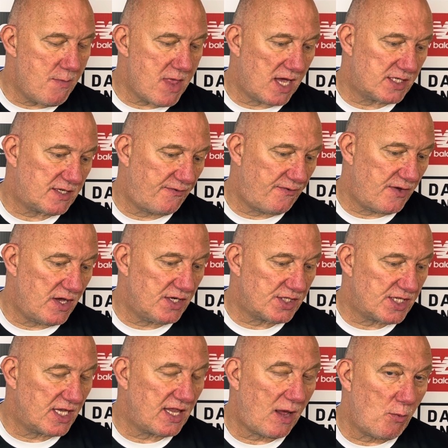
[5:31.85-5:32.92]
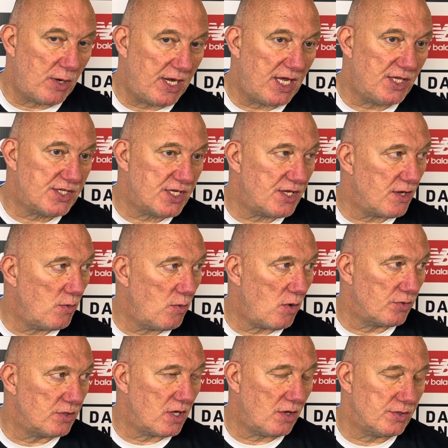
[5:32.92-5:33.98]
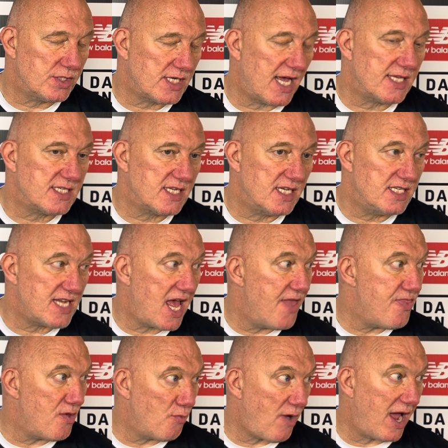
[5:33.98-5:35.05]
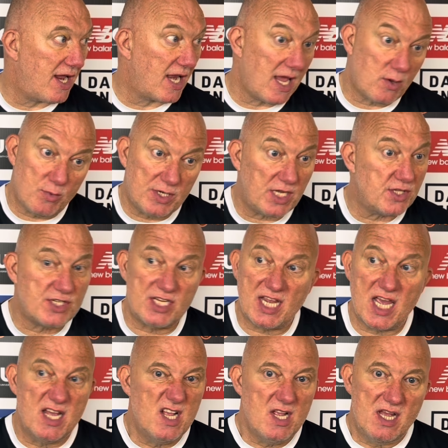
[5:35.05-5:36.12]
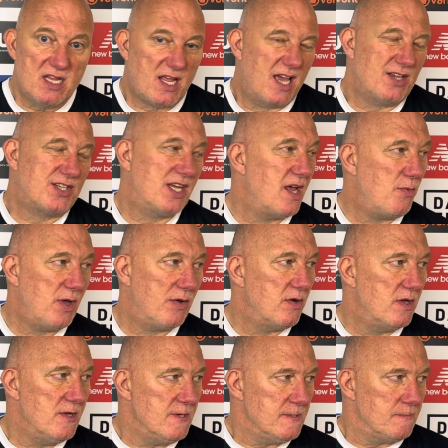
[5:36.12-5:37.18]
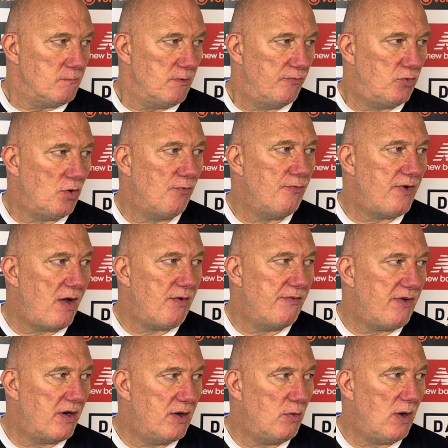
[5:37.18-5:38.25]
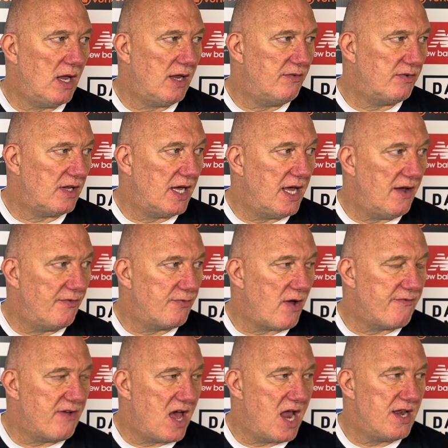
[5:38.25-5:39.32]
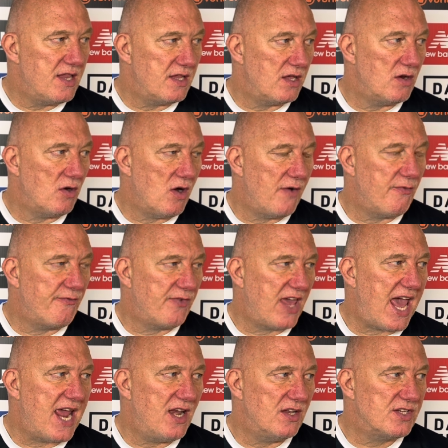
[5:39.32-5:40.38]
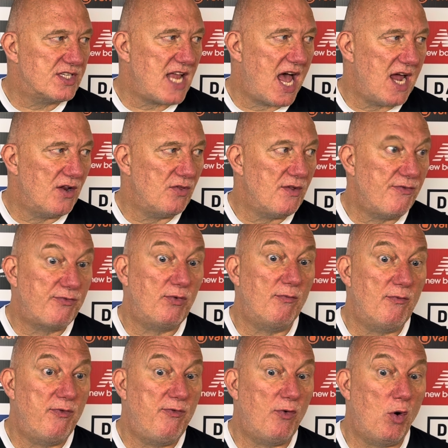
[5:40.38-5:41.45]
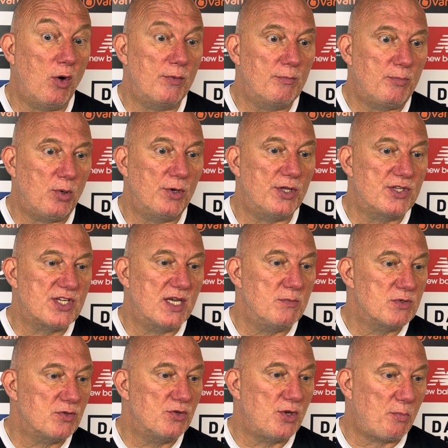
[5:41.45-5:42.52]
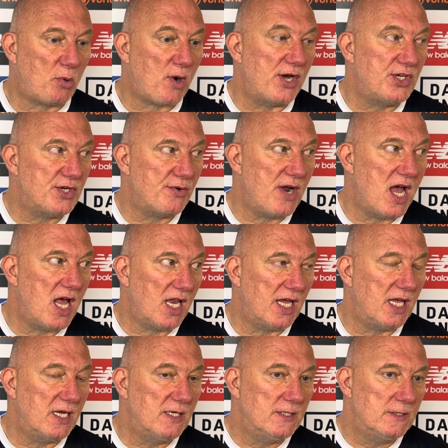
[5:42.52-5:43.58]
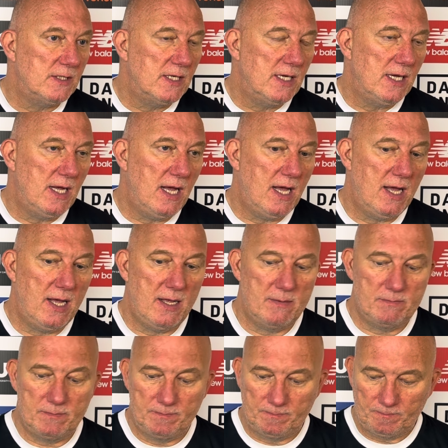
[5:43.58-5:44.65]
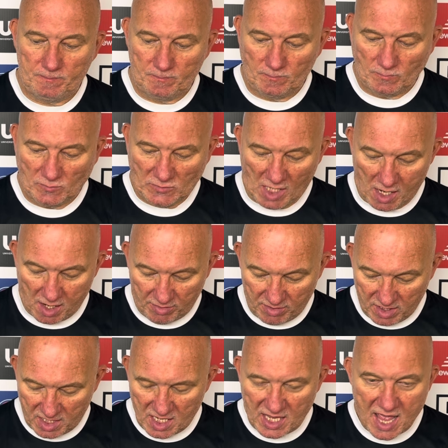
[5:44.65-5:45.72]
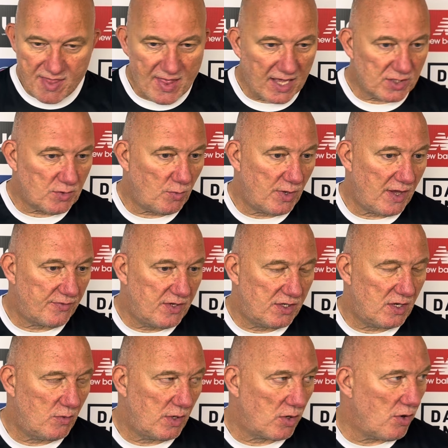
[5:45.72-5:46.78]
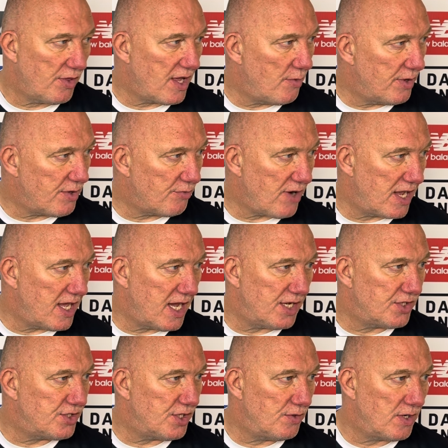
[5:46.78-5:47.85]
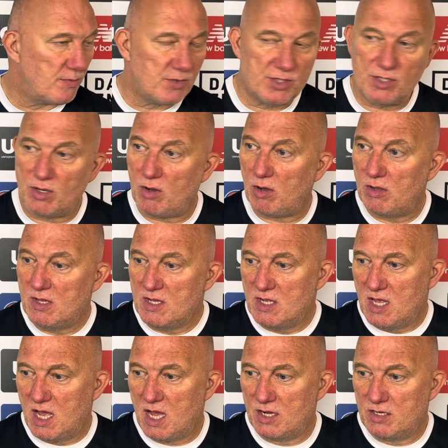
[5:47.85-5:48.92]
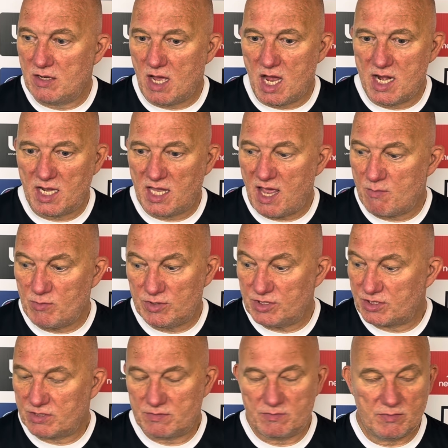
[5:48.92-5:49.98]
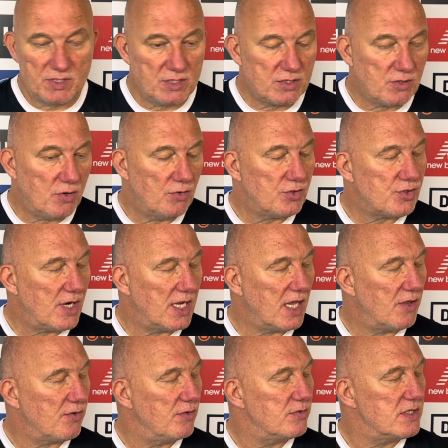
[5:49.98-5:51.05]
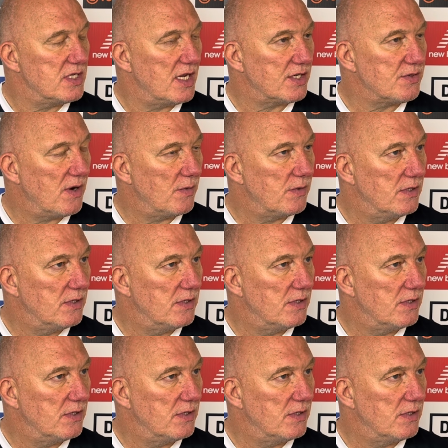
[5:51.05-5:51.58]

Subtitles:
That's the first thing that we need to do on Saturday, is earn the right, like we did today. Like I say, we've done very, very well of late of getting starting on the front foot and putting teams under pressure early. And I think again that's what we have to do. We go there with the right attitude, I'm sure. And again we just go and try and get through to the next round.